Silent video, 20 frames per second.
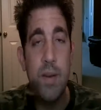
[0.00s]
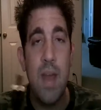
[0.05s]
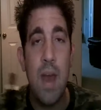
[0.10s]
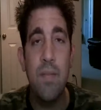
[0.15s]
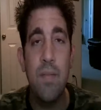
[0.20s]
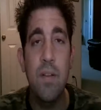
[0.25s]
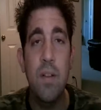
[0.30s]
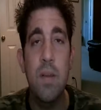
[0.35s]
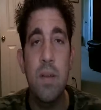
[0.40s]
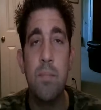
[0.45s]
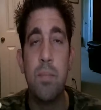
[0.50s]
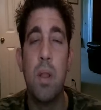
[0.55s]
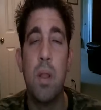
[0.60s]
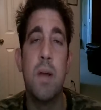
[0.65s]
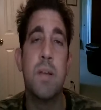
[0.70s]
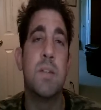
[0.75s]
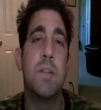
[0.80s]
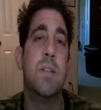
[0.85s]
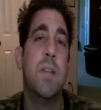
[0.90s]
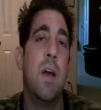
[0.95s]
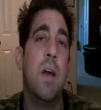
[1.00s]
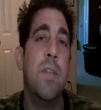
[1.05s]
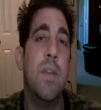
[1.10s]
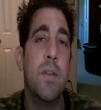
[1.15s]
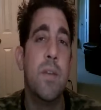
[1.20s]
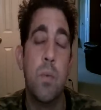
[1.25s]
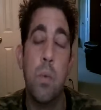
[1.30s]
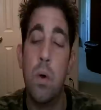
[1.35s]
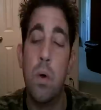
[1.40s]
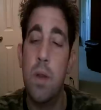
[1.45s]
Definitely pluses on
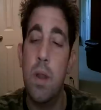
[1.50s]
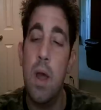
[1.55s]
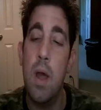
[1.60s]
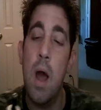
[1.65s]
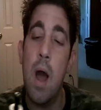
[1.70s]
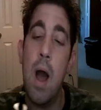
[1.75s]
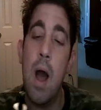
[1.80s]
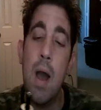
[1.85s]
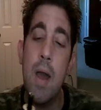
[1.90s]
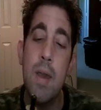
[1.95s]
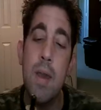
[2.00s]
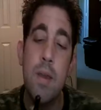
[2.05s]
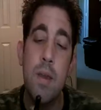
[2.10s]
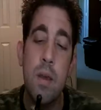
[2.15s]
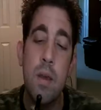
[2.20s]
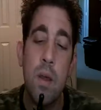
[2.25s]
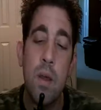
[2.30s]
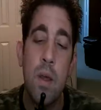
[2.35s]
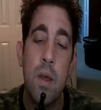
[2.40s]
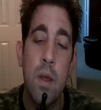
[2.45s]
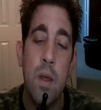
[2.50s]
this one. I